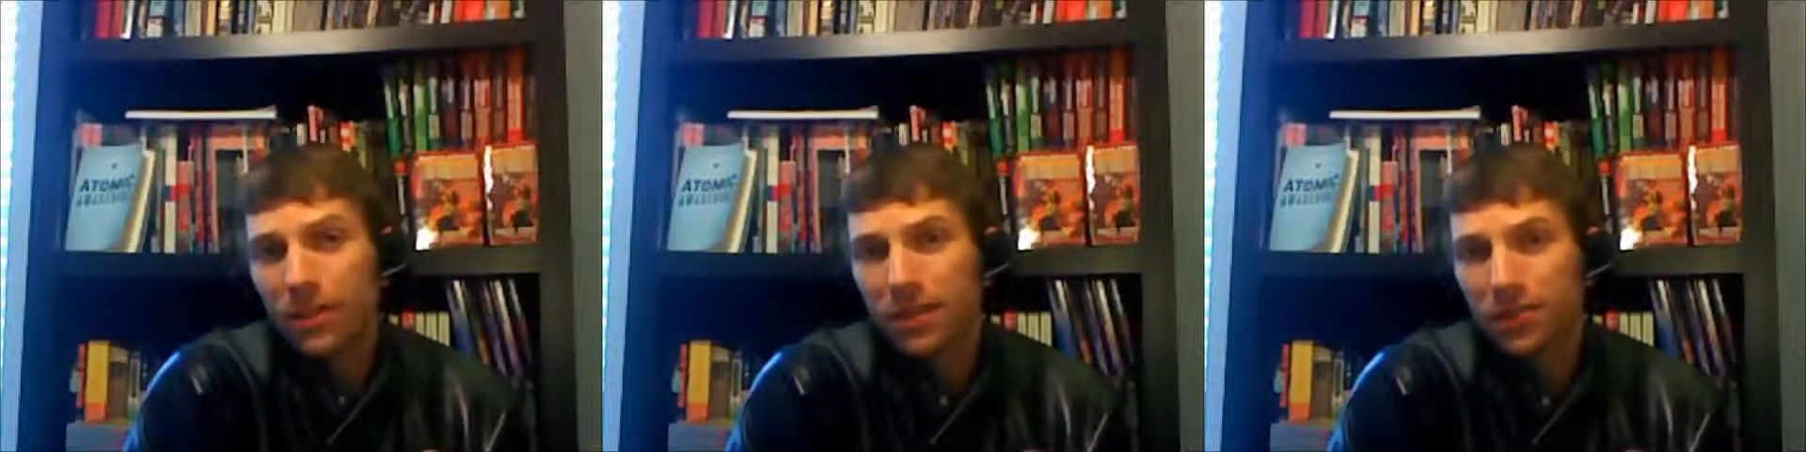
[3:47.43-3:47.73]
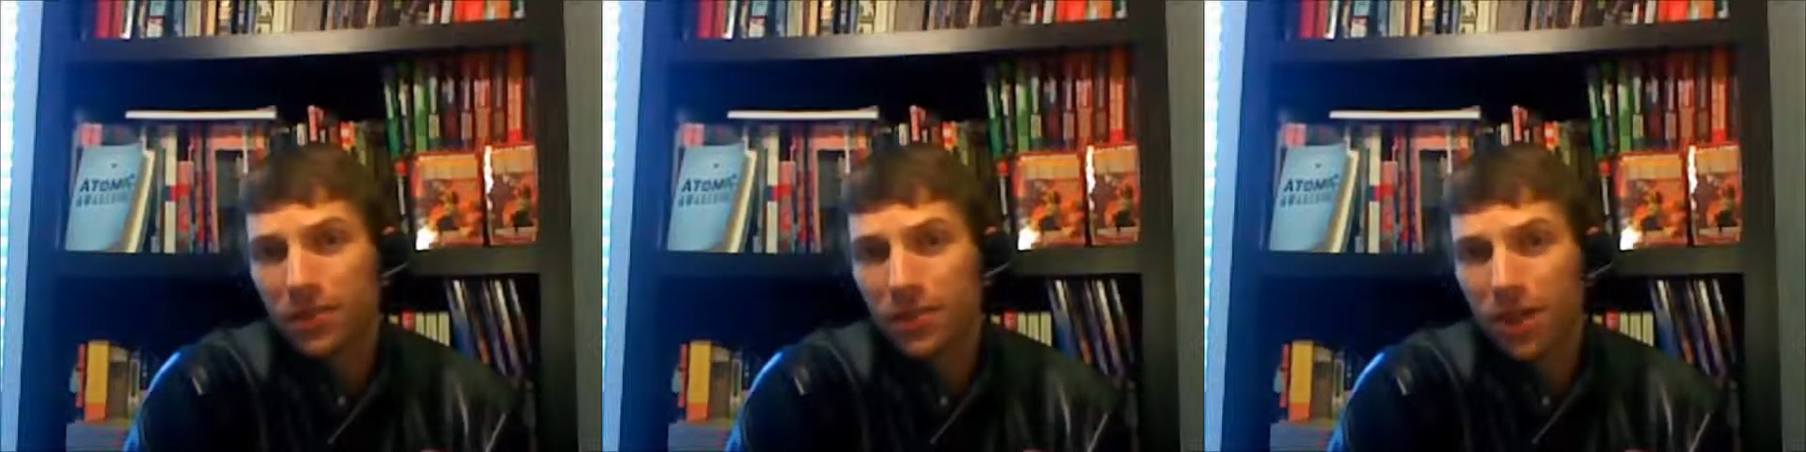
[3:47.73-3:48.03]
it's
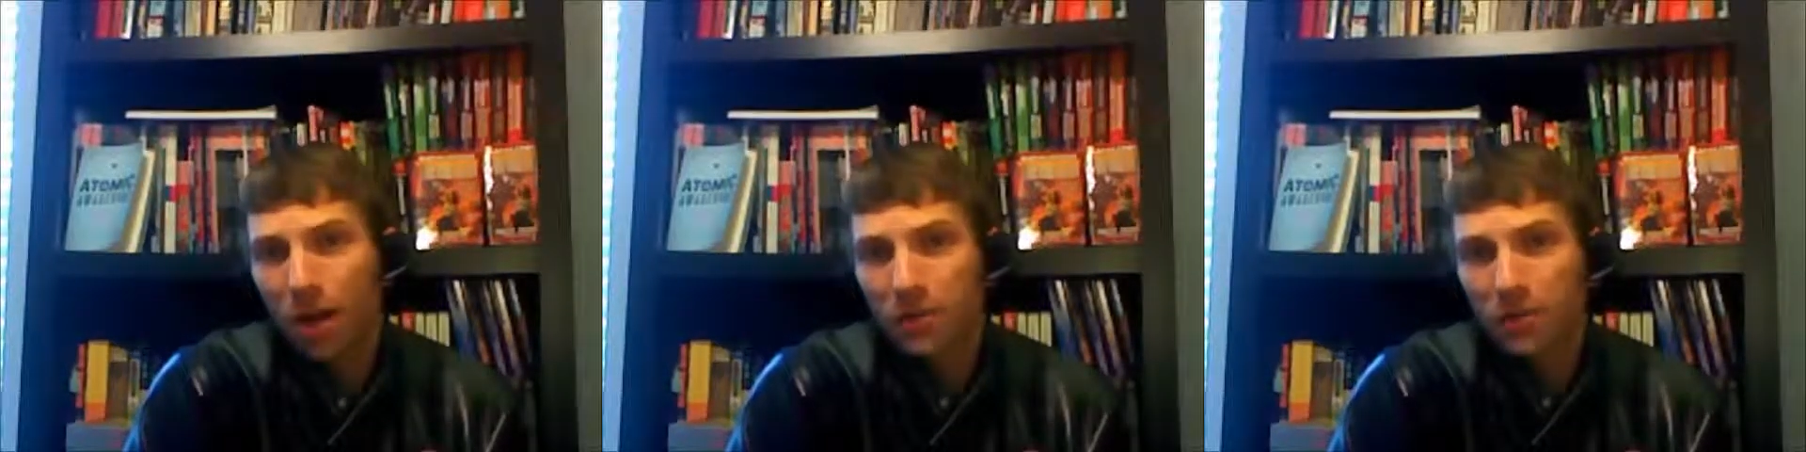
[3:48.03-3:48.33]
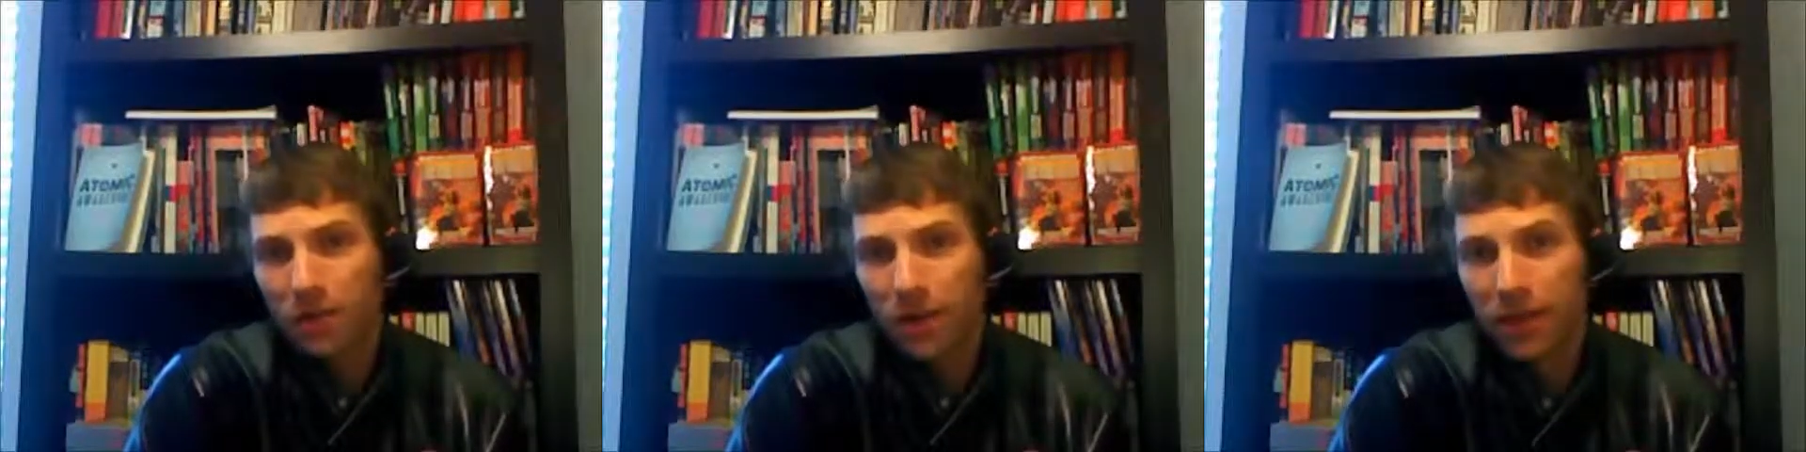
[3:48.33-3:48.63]
completely
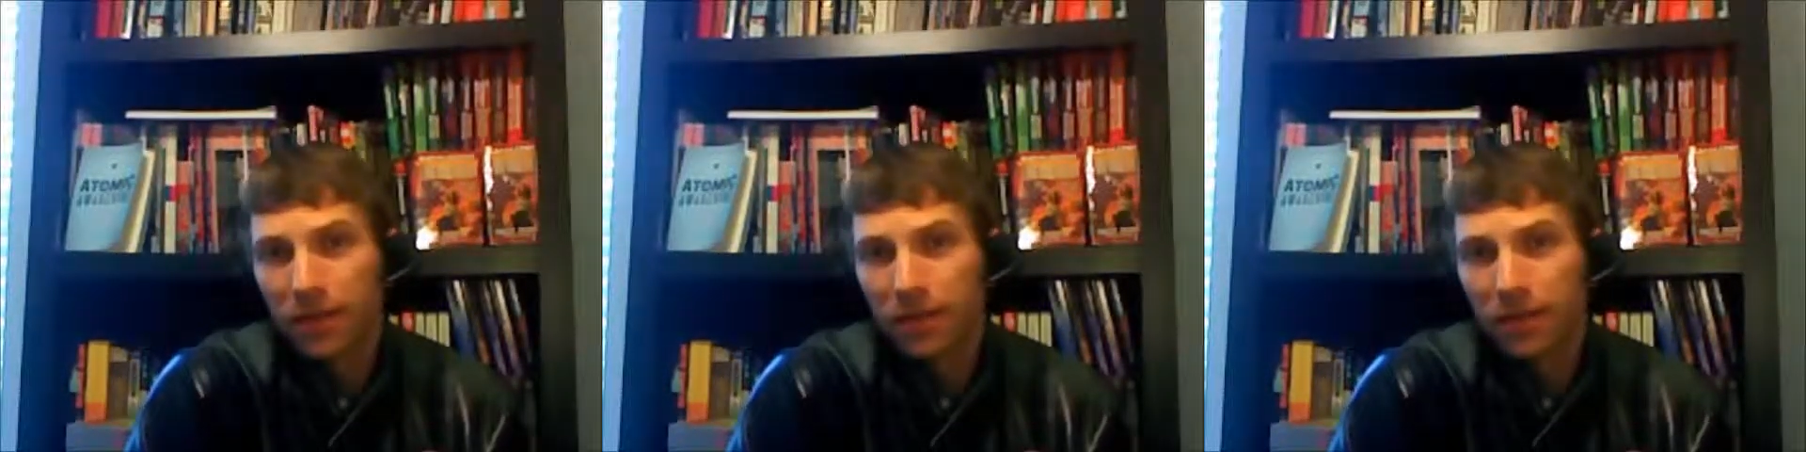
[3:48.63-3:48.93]
arbitrary.